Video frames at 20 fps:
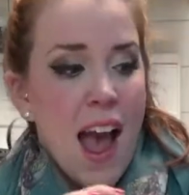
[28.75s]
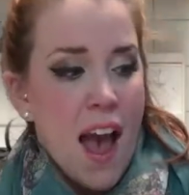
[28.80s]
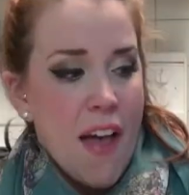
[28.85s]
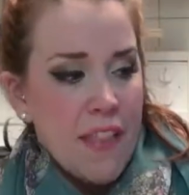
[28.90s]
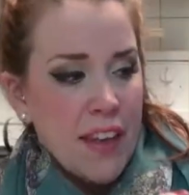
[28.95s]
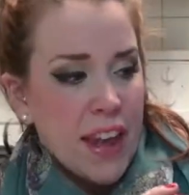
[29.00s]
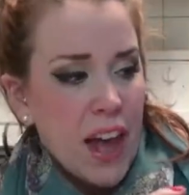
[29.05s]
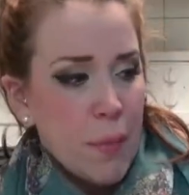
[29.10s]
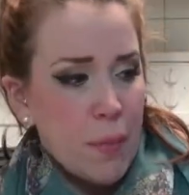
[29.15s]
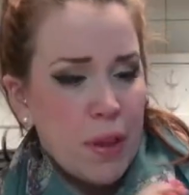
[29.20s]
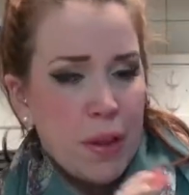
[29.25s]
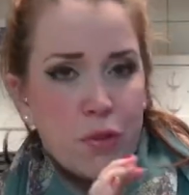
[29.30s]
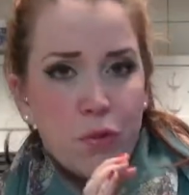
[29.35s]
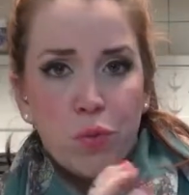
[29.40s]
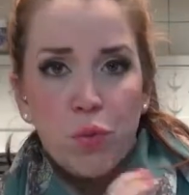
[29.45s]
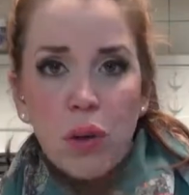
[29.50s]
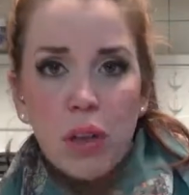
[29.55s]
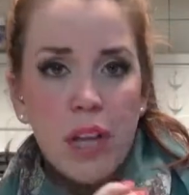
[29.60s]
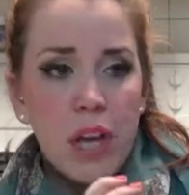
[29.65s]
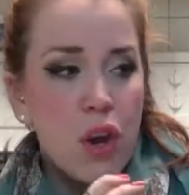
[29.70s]
And they come in this
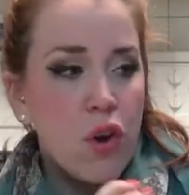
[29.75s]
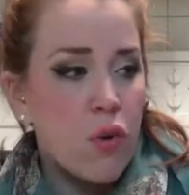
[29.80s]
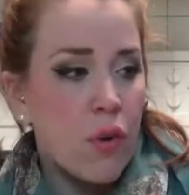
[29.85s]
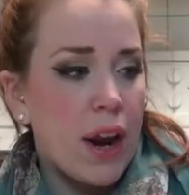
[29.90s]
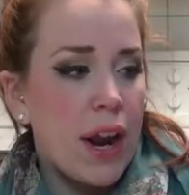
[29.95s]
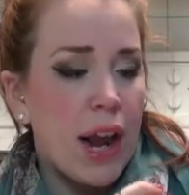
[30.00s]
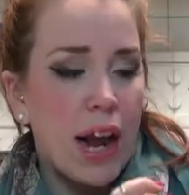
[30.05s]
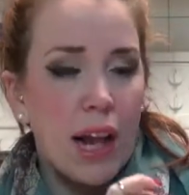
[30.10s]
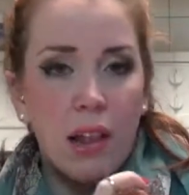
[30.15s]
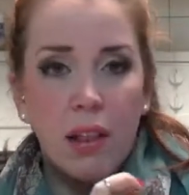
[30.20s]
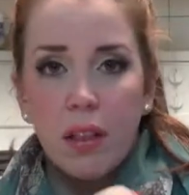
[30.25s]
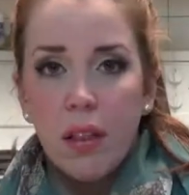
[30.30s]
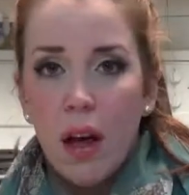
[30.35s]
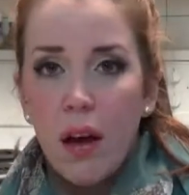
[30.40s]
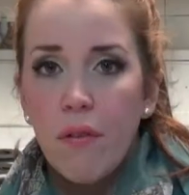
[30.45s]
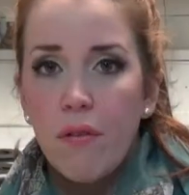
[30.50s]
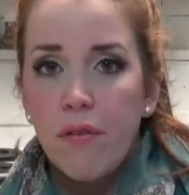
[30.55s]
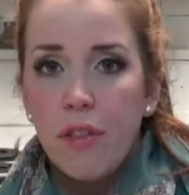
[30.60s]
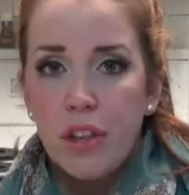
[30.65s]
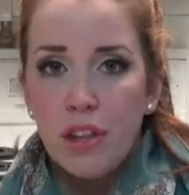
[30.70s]
really great, I
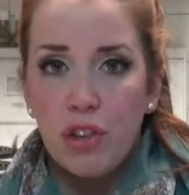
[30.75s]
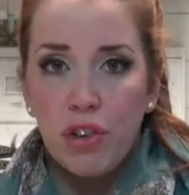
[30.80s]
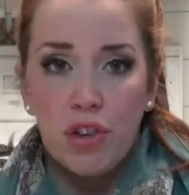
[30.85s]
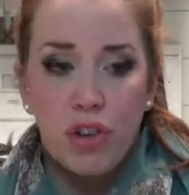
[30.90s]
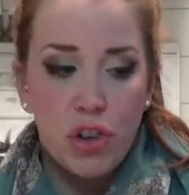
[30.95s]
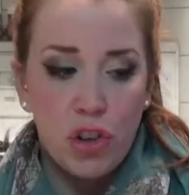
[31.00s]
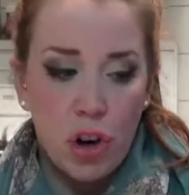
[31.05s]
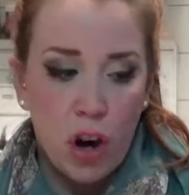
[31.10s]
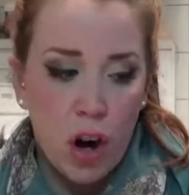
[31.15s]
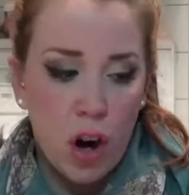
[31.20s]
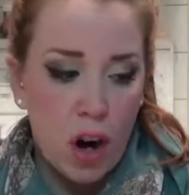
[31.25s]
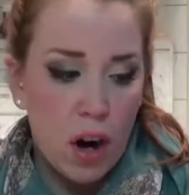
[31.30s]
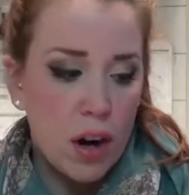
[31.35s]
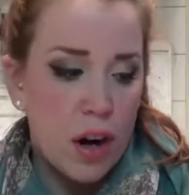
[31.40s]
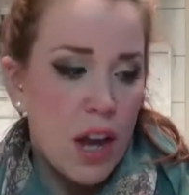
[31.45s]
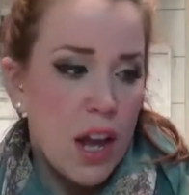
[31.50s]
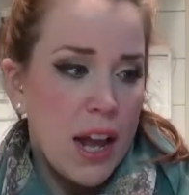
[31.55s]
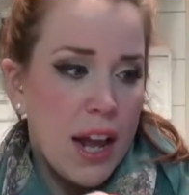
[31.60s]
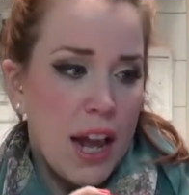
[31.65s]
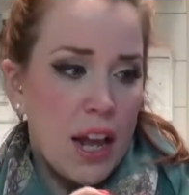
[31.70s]
love this jar.
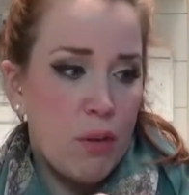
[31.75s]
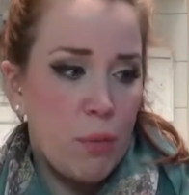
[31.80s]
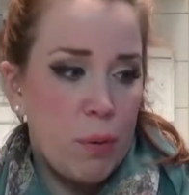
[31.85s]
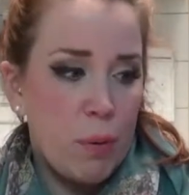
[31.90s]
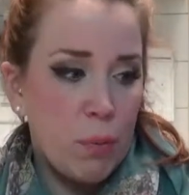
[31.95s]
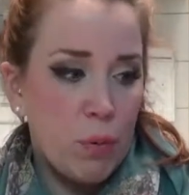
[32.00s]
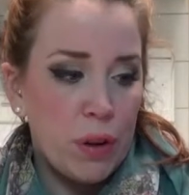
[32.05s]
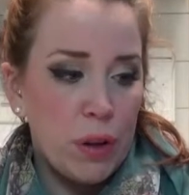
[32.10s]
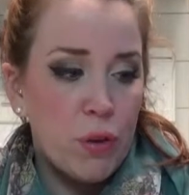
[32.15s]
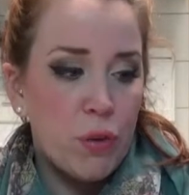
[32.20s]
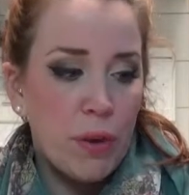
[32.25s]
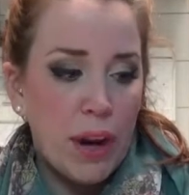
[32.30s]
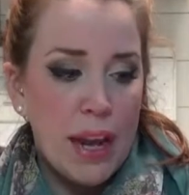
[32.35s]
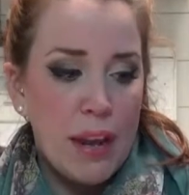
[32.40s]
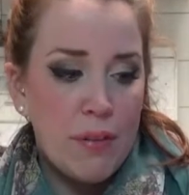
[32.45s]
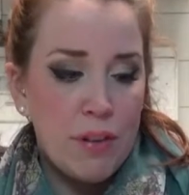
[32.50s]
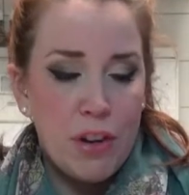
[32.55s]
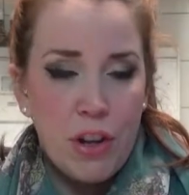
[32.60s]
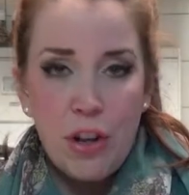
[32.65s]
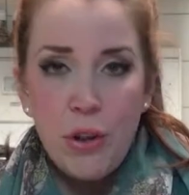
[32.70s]
It would be really great
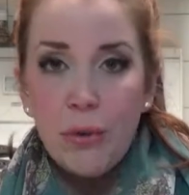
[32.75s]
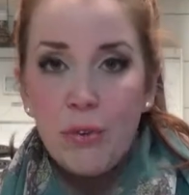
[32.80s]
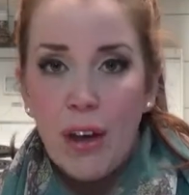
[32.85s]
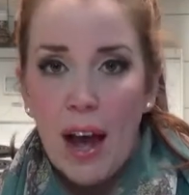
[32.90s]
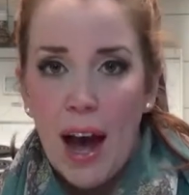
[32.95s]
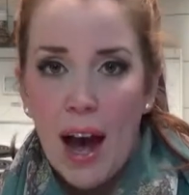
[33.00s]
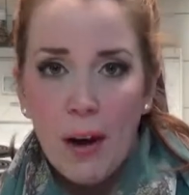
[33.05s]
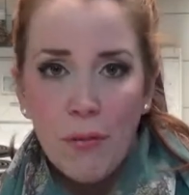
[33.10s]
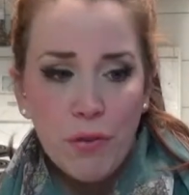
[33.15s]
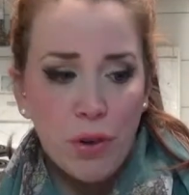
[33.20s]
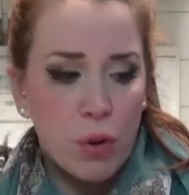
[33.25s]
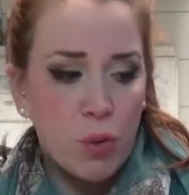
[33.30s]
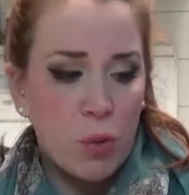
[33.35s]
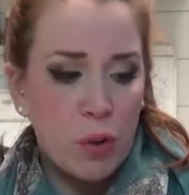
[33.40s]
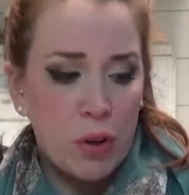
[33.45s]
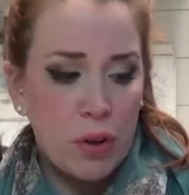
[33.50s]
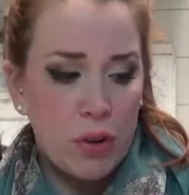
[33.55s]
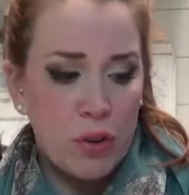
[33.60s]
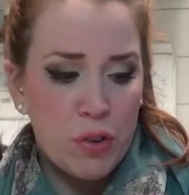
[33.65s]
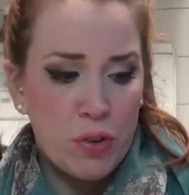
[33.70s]
even to use
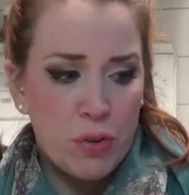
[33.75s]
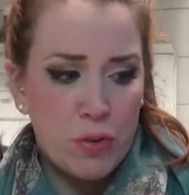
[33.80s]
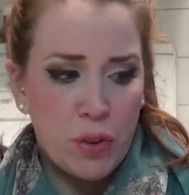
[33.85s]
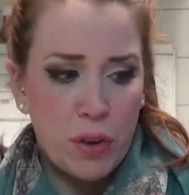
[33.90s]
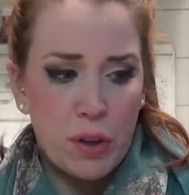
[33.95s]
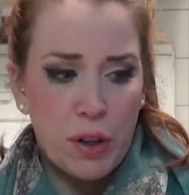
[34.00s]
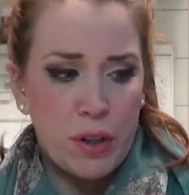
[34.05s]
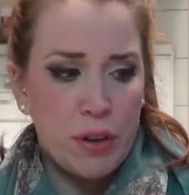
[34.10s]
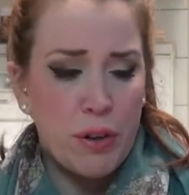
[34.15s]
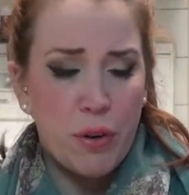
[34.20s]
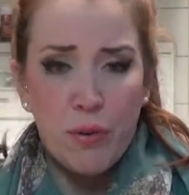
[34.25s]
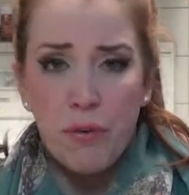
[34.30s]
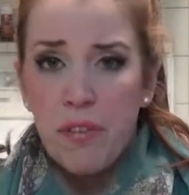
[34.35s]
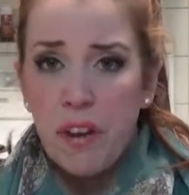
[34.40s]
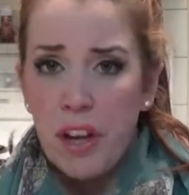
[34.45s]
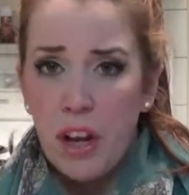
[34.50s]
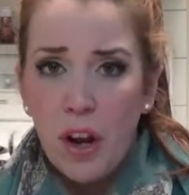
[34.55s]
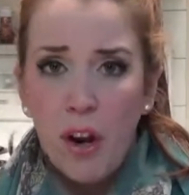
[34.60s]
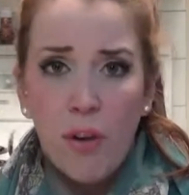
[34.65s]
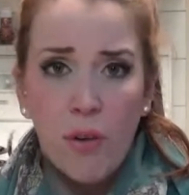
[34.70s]
afterwards for your
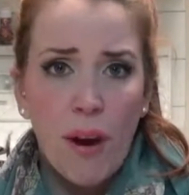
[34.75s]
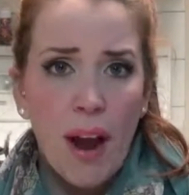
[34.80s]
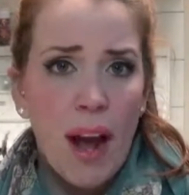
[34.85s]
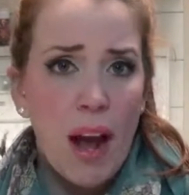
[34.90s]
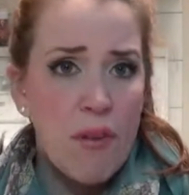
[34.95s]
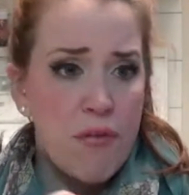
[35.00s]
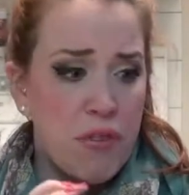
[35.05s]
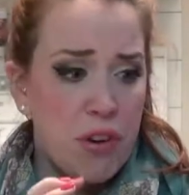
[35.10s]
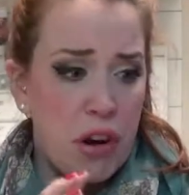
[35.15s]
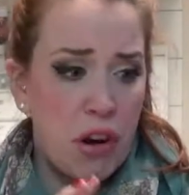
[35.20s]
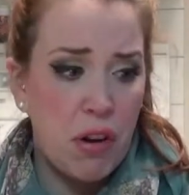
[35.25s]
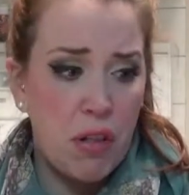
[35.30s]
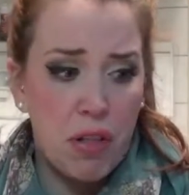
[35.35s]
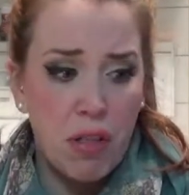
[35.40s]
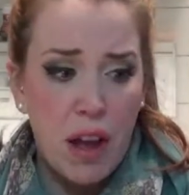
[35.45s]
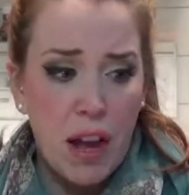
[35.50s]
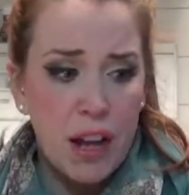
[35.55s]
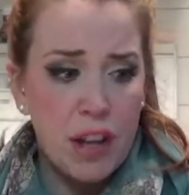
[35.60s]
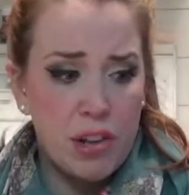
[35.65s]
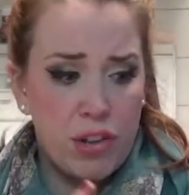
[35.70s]
vinaigrette, for your
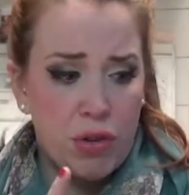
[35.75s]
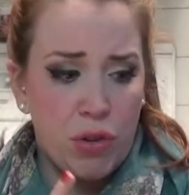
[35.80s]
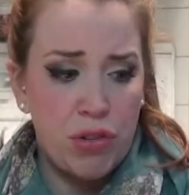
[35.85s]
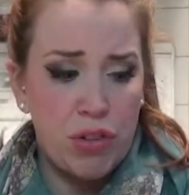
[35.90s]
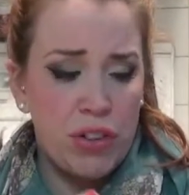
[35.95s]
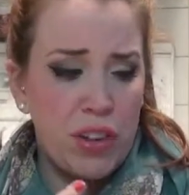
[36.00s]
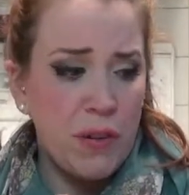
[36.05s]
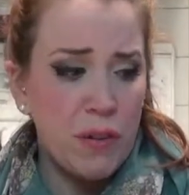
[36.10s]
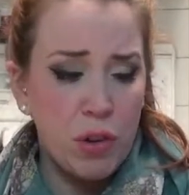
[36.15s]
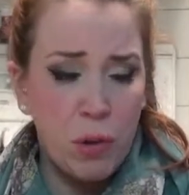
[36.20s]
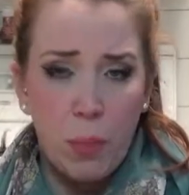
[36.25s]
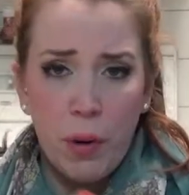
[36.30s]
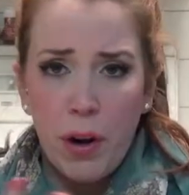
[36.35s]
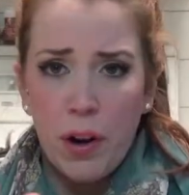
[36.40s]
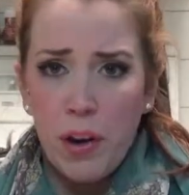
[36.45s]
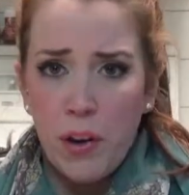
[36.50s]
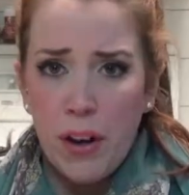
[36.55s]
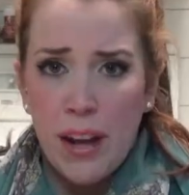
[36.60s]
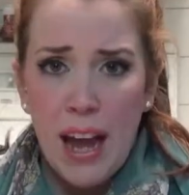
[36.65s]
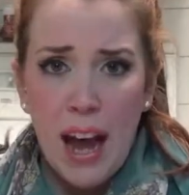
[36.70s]
lunch, or just even to put
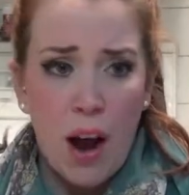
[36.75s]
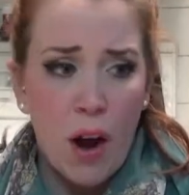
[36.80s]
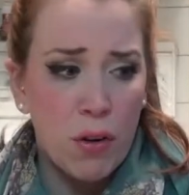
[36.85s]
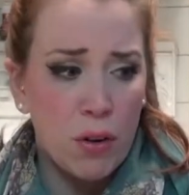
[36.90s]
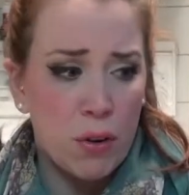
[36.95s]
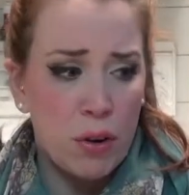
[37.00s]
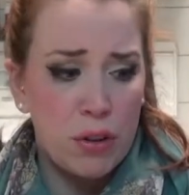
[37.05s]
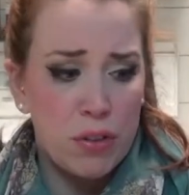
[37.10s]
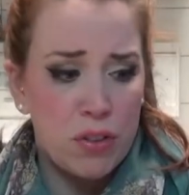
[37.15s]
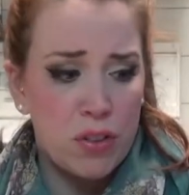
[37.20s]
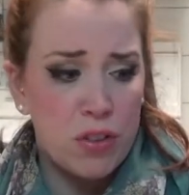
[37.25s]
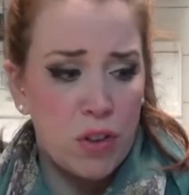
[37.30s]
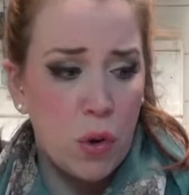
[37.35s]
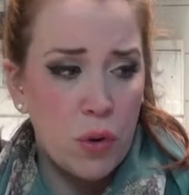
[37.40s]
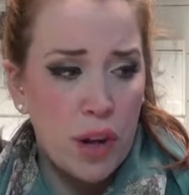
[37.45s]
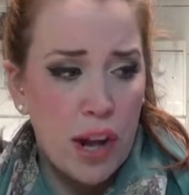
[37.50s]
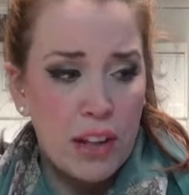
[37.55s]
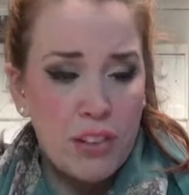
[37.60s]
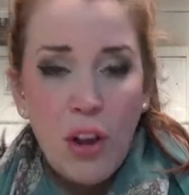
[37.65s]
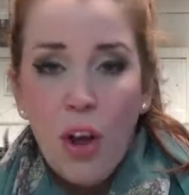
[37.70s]
on your counter. It's
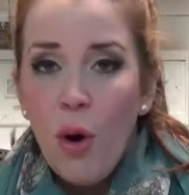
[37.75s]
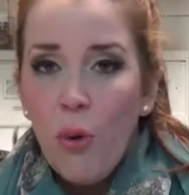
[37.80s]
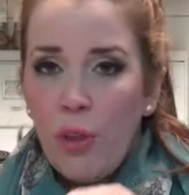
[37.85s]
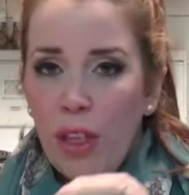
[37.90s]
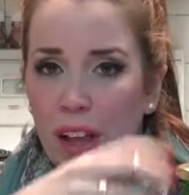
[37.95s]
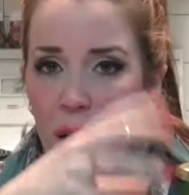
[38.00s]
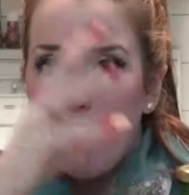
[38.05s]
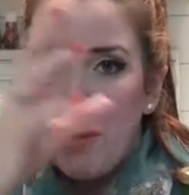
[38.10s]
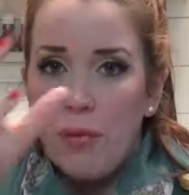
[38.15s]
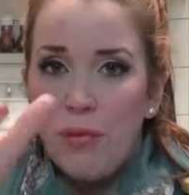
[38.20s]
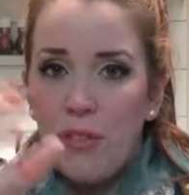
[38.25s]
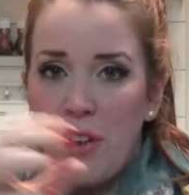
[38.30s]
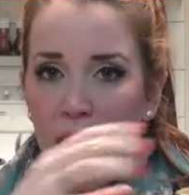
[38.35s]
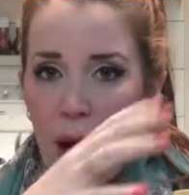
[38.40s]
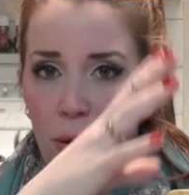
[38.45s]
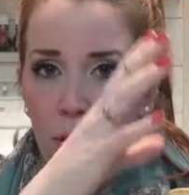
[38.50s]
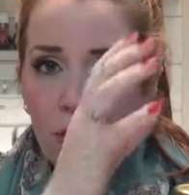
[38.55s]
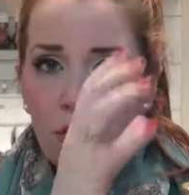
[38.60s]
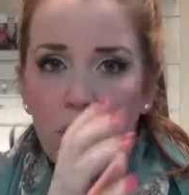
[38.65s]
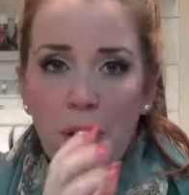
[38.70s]
so nice with a couple of
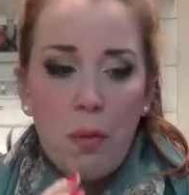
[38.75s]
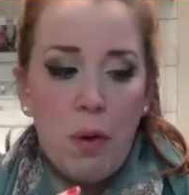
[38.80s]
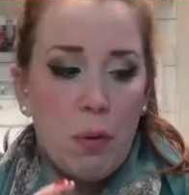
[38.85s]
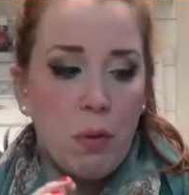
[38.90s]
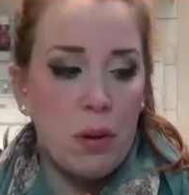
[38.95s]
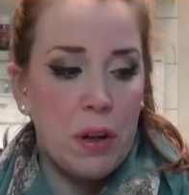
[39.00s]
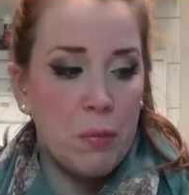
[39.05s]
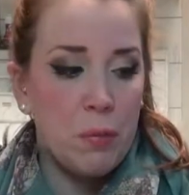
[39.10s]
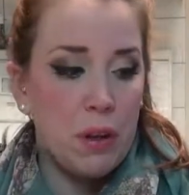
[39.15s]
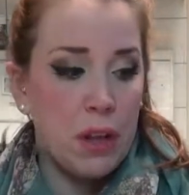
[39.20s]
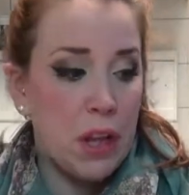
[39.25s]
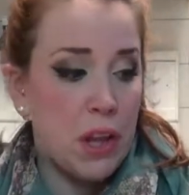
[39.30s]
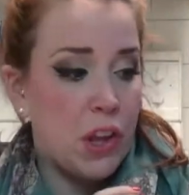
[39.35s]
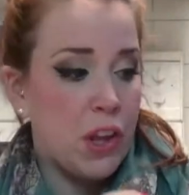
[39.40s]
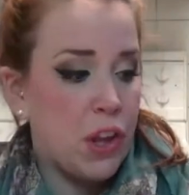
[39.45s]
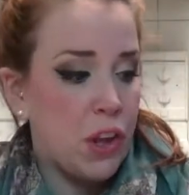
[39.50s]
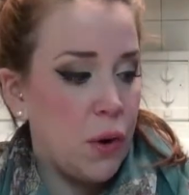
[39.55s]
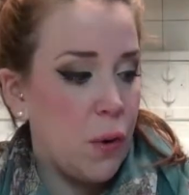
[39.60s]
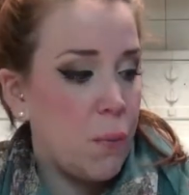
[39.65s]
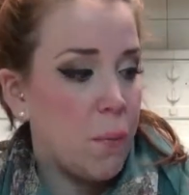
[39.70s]
flowers in it. It'd be really, really
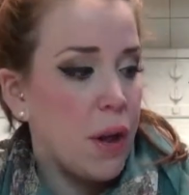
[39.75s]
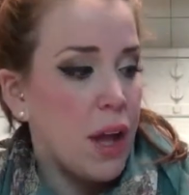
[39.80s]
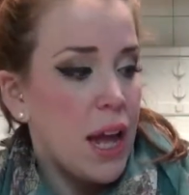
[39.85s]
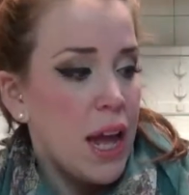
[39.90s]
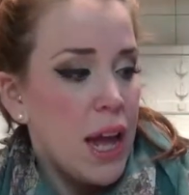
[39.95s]
cute.